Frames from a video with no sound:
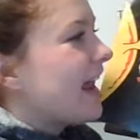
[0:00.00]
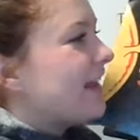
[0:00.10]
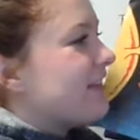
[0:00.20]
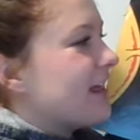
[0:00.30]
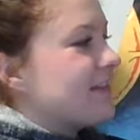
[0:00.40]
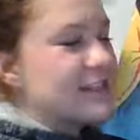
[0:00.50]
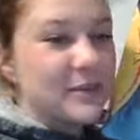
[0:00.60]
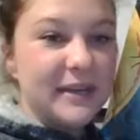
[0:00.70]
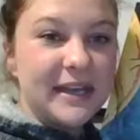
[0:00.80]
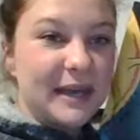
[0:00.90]
And then this
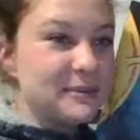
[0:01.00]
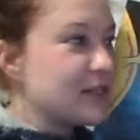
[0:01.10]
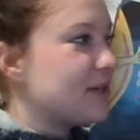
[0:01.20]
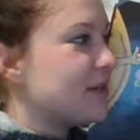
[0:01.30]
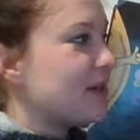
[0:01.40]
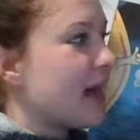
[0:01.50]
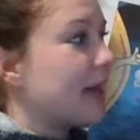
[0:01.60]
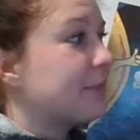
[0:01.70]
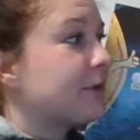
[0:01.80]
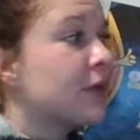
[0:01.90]
one, Neptune,
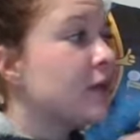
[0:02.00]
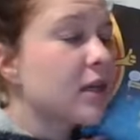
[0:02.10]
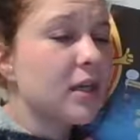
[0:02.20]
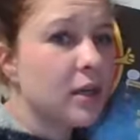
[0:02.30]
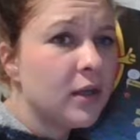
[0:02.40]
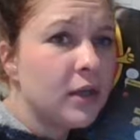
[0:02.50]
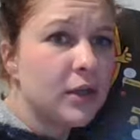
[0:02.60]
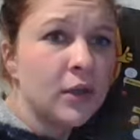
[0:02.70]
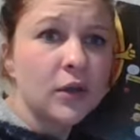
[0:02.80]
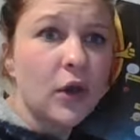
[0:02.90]
I'm
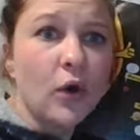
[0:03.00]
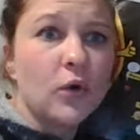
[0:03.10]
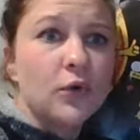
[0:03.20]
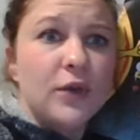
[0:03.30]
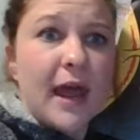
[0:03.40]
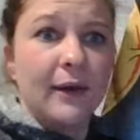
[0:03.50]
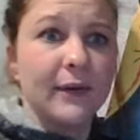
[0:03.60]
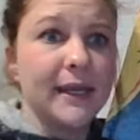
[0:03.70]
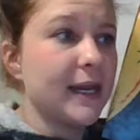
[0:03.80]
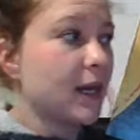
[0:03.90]
cold
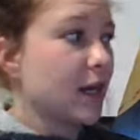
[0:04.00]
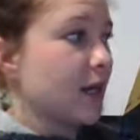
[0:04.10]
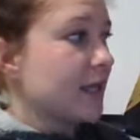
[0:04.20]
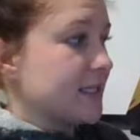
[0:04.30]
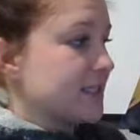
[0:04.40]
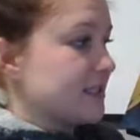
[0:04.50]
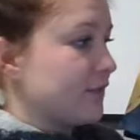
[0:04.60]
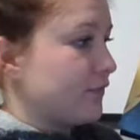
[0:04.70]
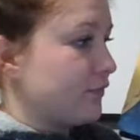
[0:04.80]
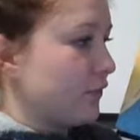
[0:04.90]
out here because it's
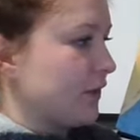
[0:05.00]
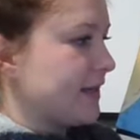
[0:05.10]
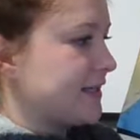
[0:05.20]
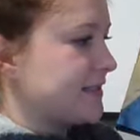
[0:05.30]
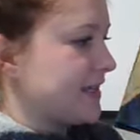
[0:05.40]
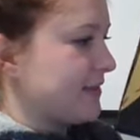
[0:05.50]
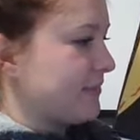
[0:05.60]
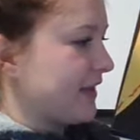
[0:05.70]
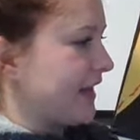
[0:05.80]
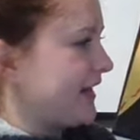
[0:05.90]
a freezing
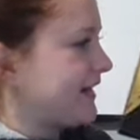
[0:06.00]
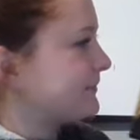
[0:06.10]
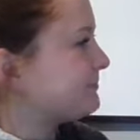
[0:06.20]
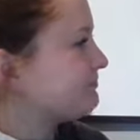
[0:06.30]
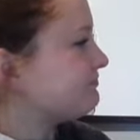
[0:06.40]
planet.